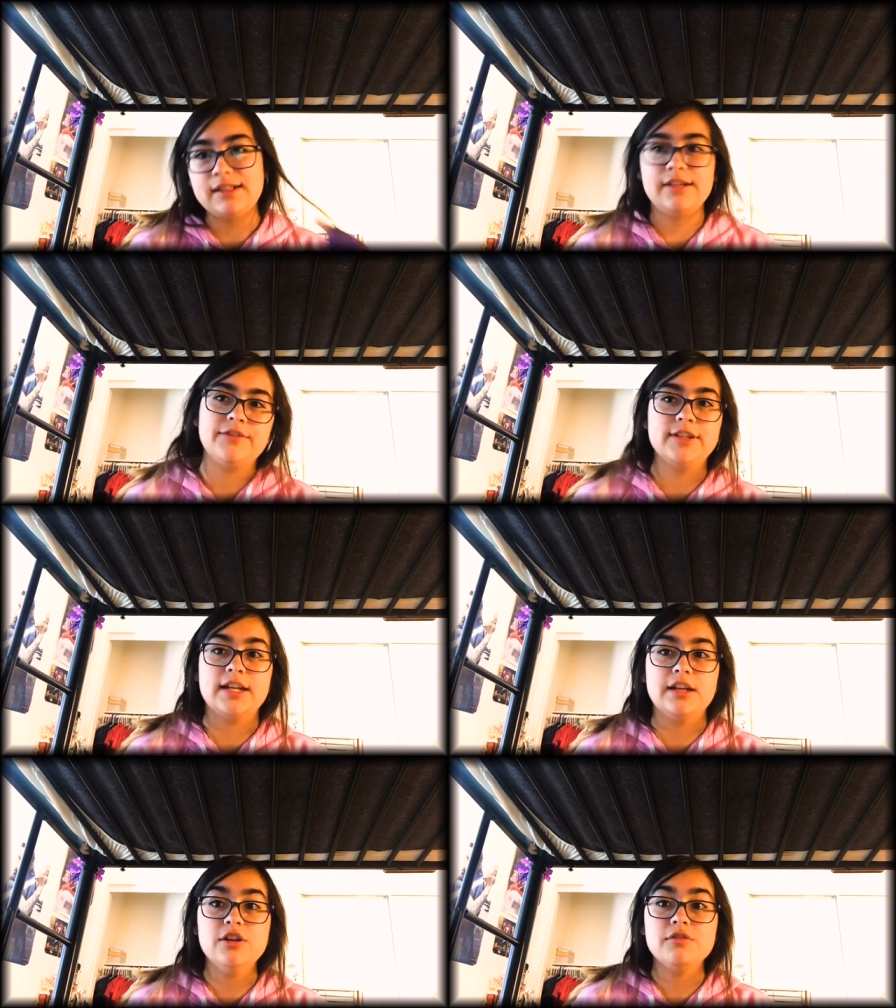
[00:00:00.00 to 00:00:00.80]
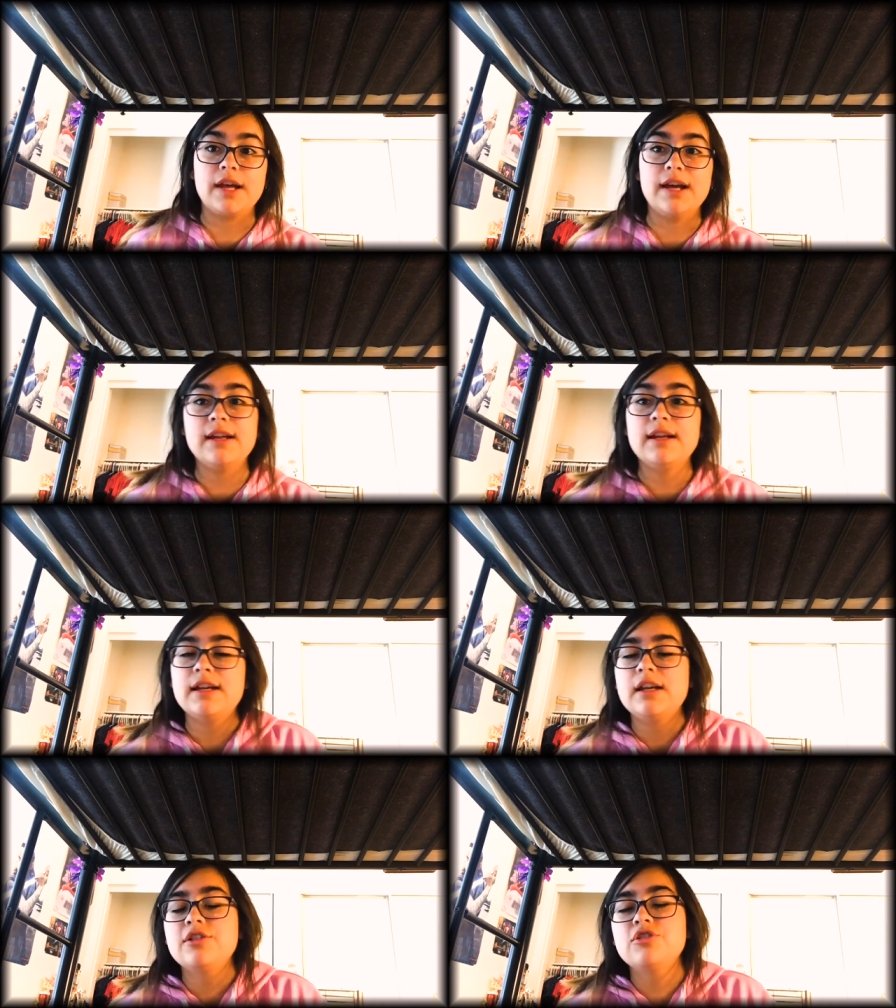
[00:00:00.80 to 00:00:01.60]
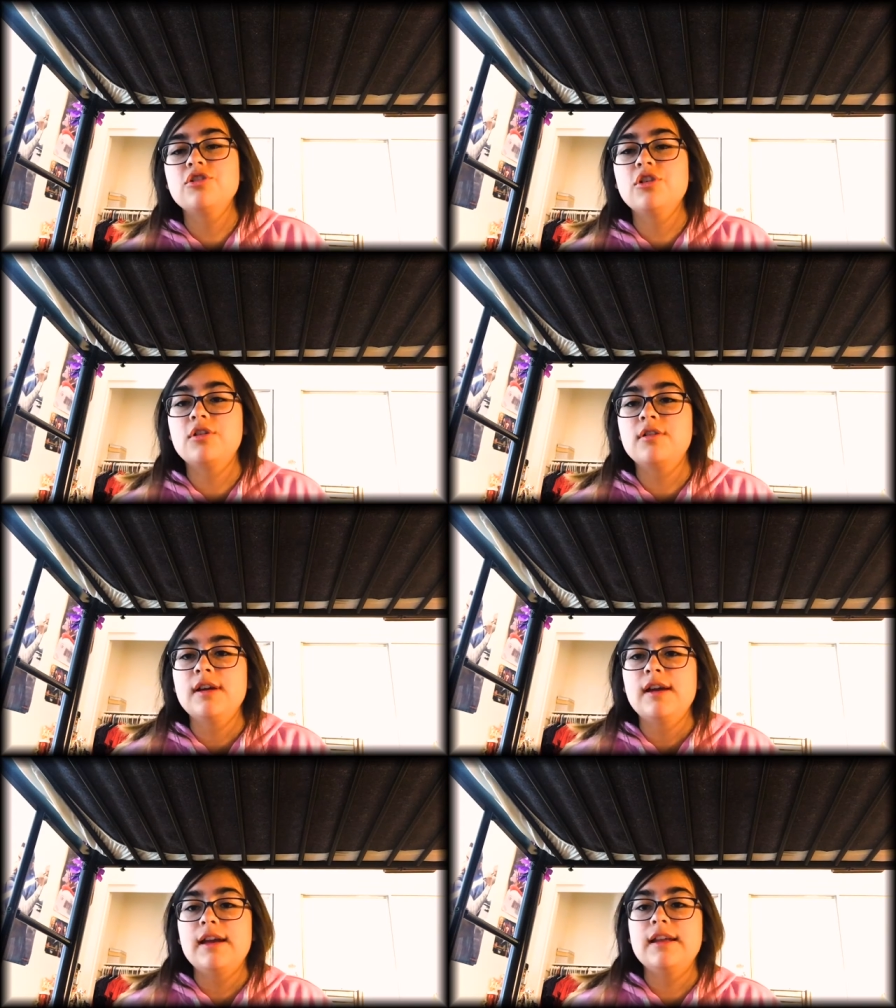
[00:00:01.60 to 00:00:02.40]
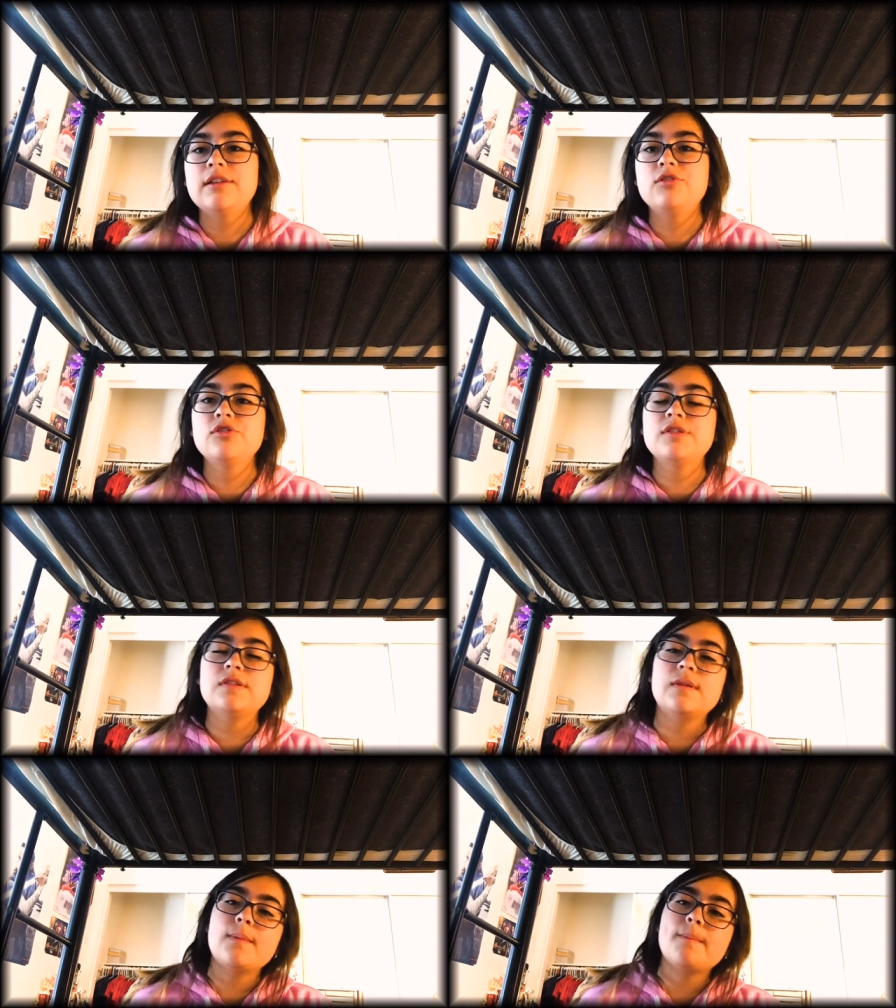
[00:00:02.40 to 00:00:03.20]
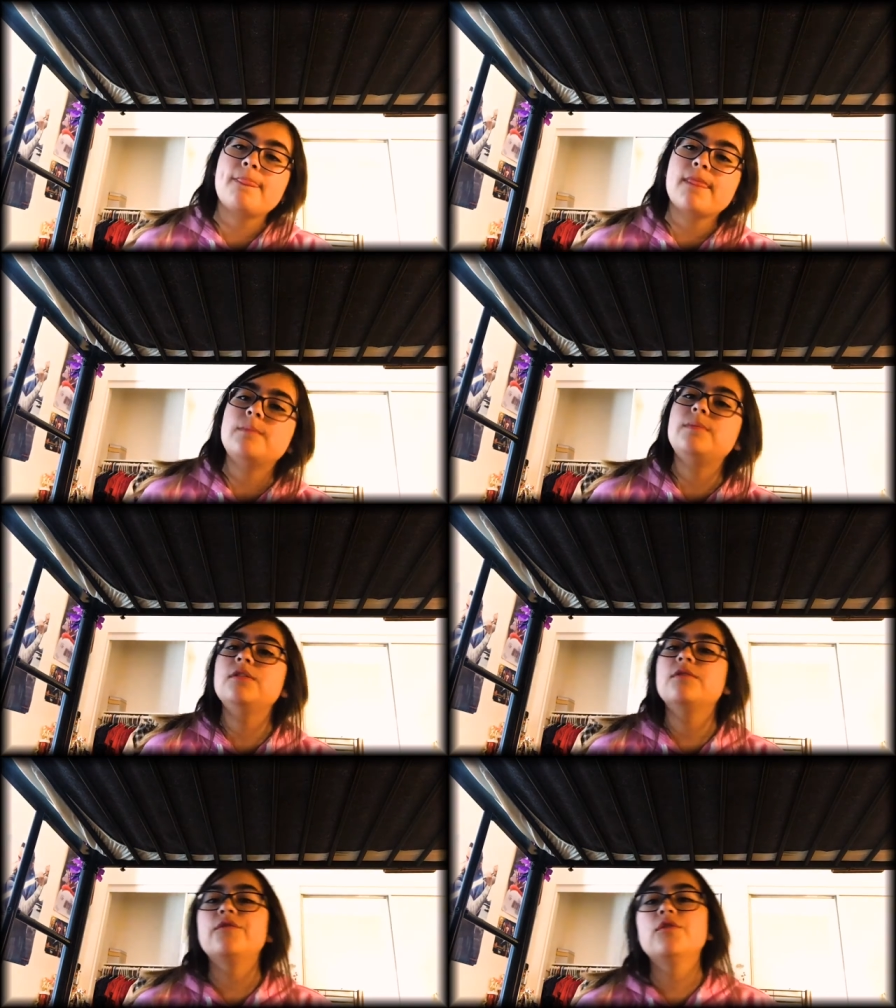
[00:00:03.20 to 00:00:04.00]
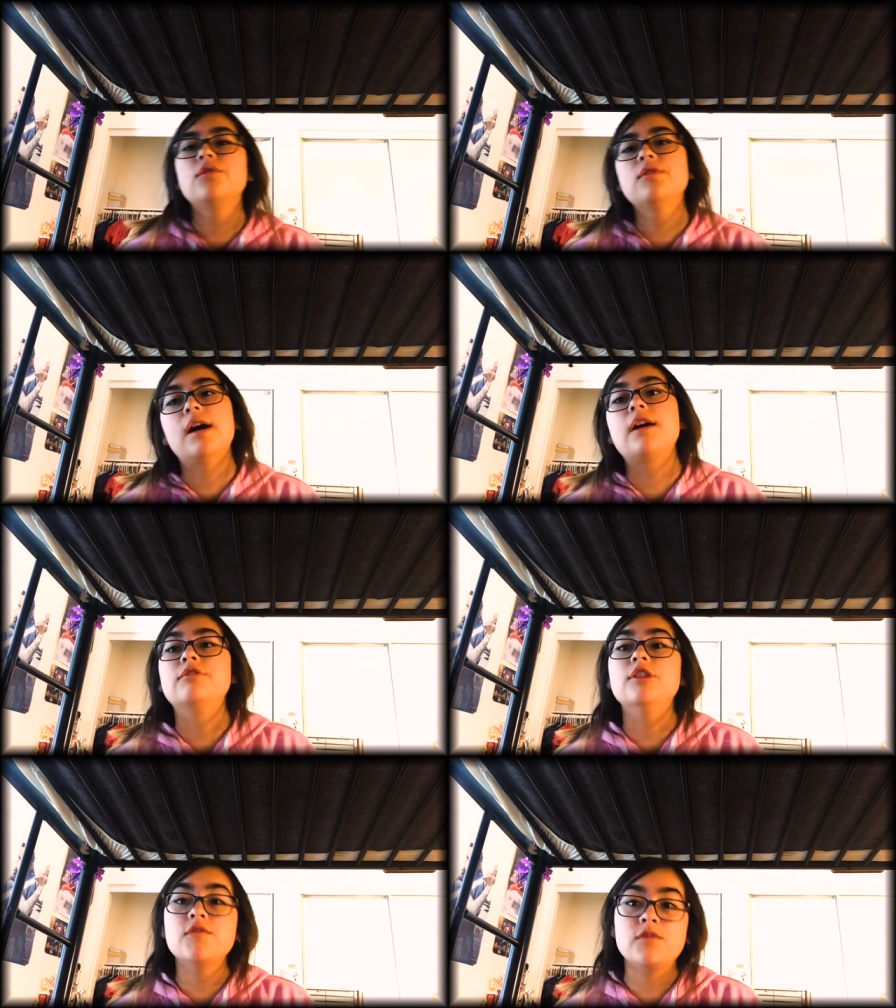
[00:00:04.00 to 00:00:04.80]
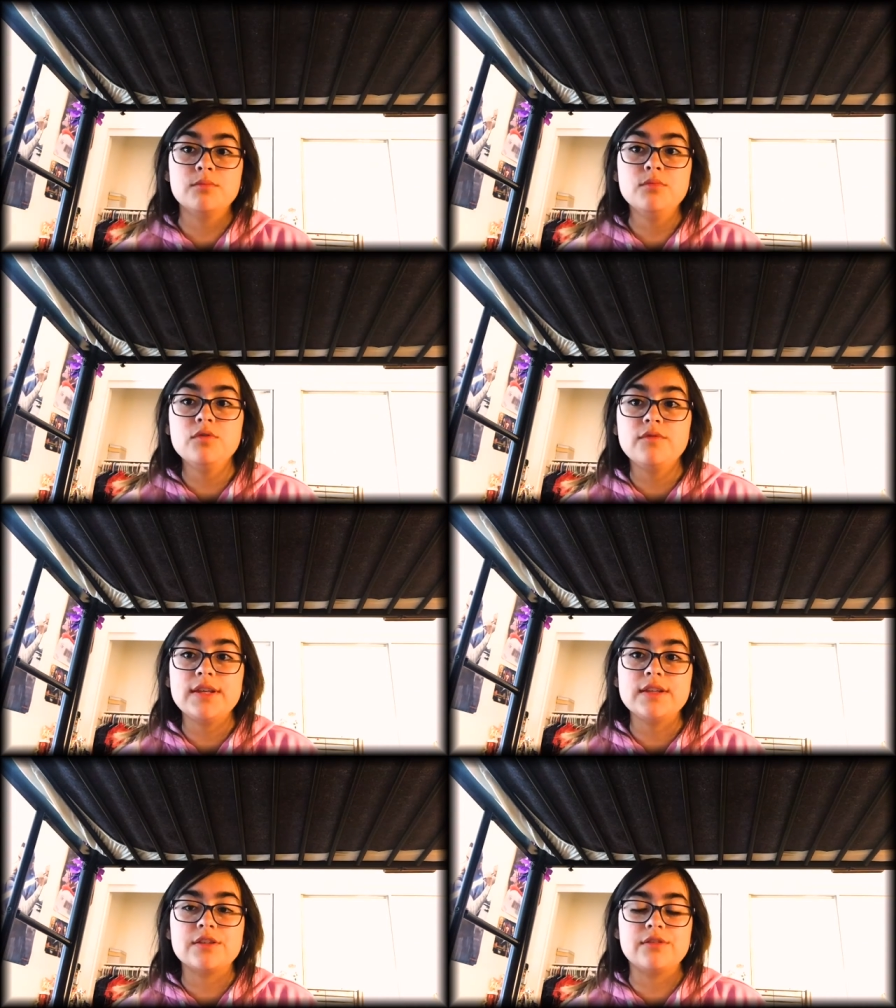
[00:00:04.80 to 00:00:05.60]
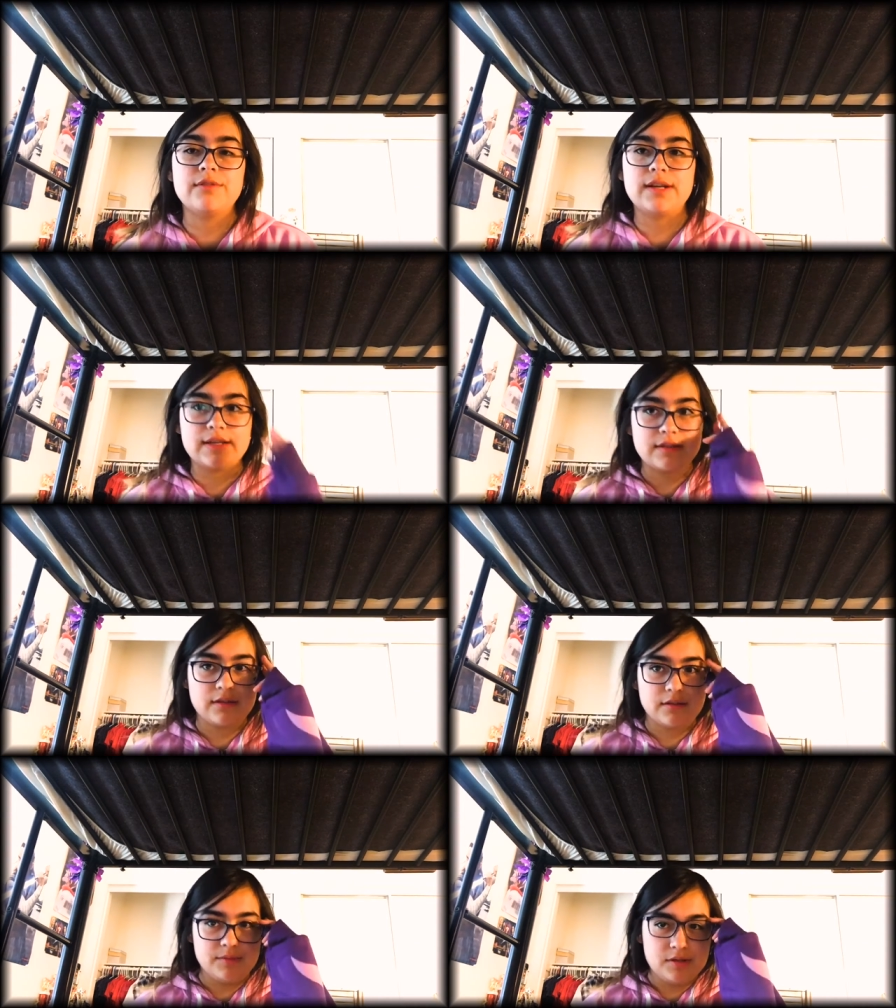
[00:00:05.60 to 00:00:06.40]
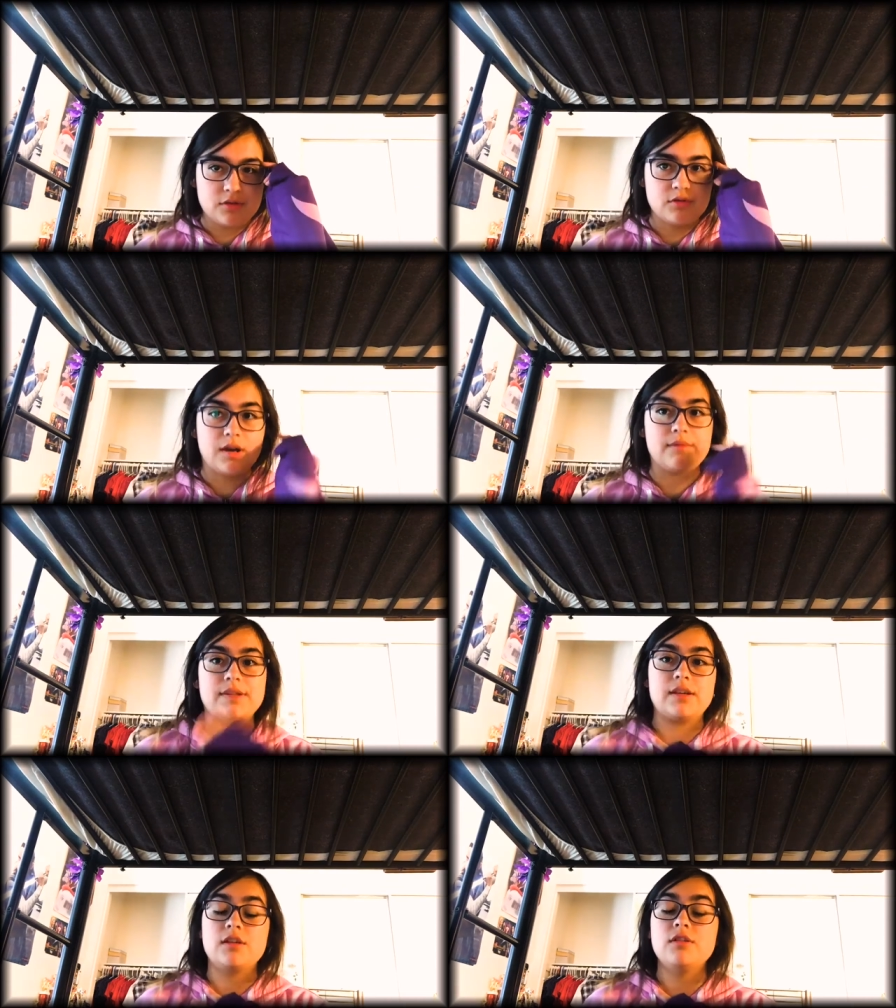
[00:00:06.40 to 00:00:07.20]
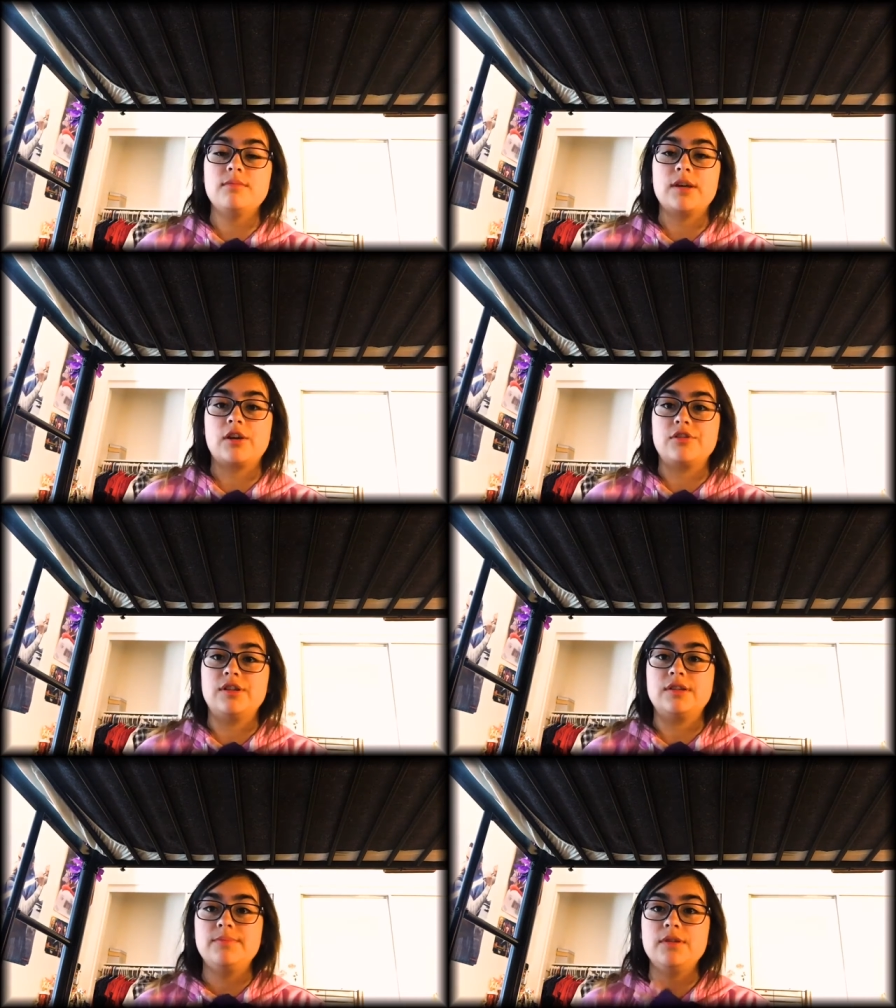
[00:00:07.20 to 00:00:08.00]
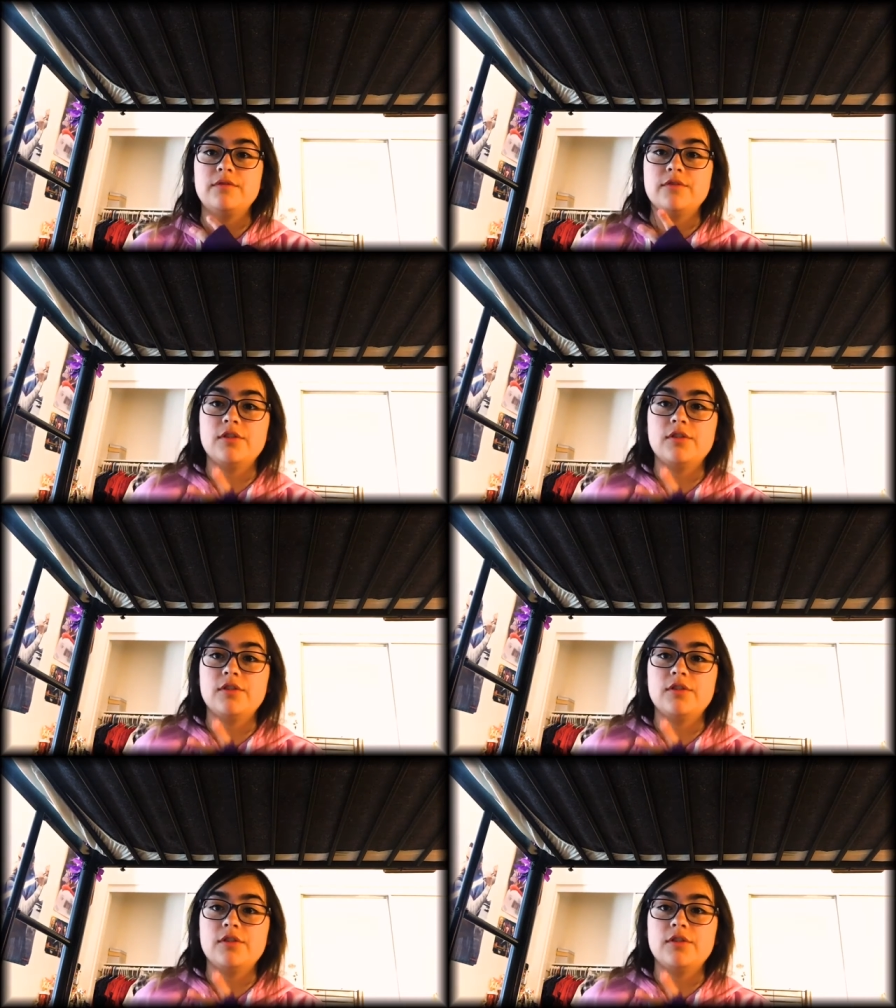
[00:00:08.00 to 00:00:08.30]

if you didn't know that. So, and it's just beautiful. I loved the movie, so when I saw the musical, I was like, oh my gosh, it's beautiful.